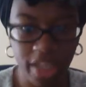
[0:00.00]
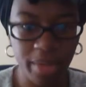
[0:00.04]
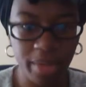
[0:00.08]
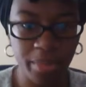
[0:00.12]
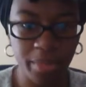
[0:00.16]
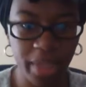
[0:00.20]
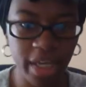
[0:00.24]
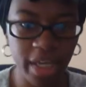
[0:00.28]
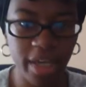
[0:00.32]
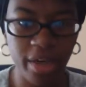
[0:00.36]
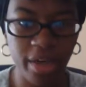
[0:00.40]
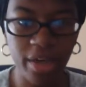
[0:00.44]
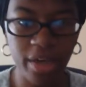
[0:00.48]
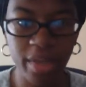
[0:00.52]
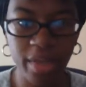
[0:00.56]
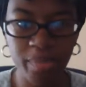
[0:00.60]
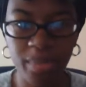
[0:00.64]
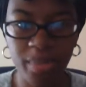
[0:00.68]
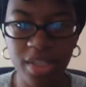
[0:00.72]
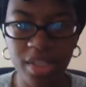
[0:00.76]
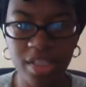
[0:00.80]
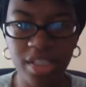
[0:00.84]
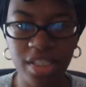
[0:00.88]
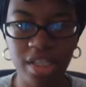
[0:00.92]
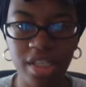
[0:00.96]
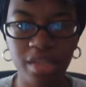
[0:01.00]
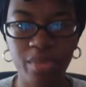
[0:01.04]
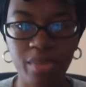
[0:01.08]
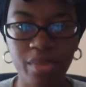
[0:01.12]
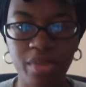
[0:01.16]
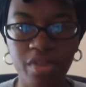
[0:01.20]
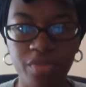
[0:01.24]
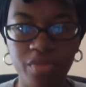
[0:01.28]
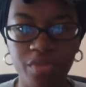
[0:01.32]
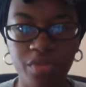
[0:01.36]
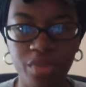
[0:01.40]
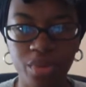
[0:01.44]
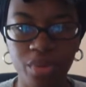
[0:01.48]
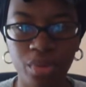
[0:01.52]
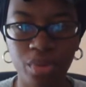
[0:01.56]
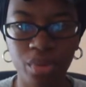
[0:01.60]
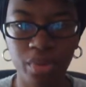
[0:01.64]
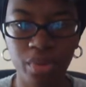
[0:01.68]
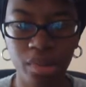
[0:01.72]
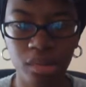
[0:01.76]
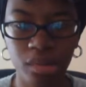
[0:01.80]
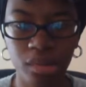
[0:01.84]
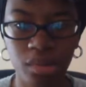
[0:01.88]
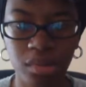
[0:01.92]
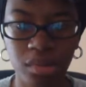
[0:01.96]
am now. I've been celibate
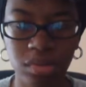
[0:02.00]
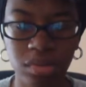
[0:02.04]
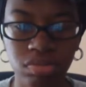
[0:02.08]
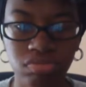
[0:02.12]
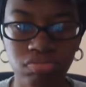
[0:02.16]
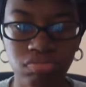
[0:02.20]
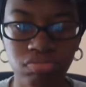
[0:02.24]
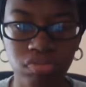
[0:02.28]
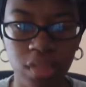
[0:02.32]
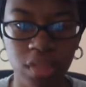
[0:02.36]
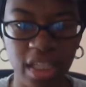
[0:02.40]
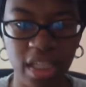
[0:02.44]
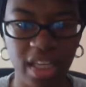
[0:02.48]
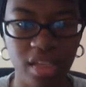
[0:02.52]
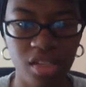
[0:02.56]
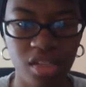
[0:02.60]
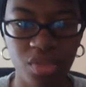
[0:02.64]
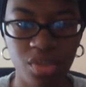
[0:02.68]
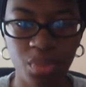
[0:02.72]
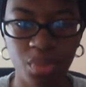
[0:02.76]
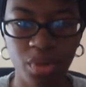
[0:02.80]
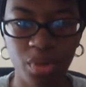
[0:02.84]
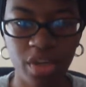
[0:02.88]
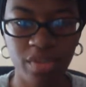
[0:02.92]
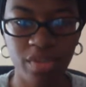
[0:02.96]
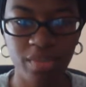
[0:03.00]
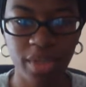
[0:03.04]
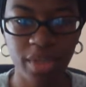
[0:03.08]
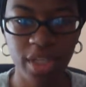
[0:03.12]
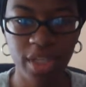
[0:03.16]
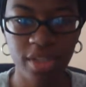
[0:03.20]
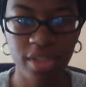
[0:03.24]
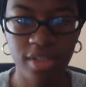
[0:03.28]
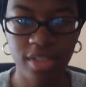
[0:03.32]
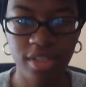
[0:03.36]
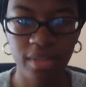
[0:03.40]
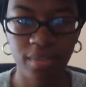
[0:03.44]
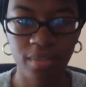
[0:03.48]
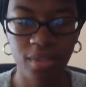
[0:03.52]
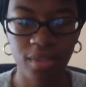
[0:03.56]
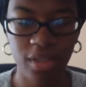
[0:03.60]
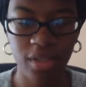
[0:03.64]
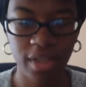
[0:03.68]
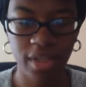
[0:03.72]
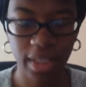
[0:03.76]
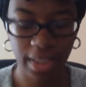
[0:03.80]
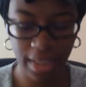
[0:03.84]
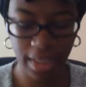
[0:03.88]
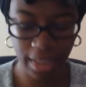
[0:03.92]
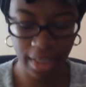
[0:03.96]
for I guess 12 months, something
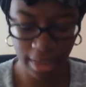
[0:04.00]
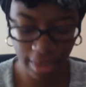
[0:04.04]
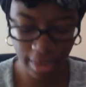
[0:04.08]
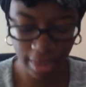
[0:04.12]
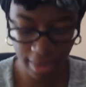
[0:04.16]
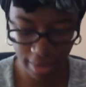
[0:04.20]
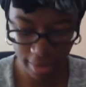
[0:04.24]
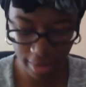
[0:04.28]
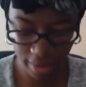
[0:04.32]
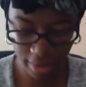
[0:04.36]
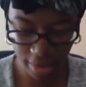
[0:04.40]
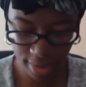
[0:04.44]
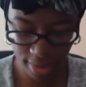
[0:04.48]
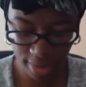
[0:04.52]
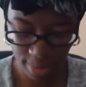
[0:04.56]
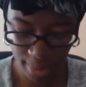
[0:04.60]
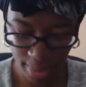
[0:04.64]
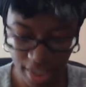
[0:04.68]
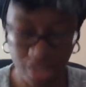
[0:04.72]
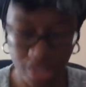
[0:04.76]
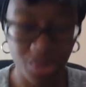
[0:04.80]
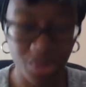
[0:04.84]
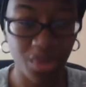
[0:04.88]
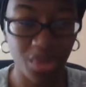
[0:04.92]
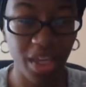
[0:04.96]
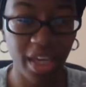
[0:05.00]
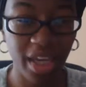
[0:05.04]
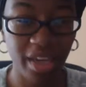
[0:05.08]
like that. Um, I don't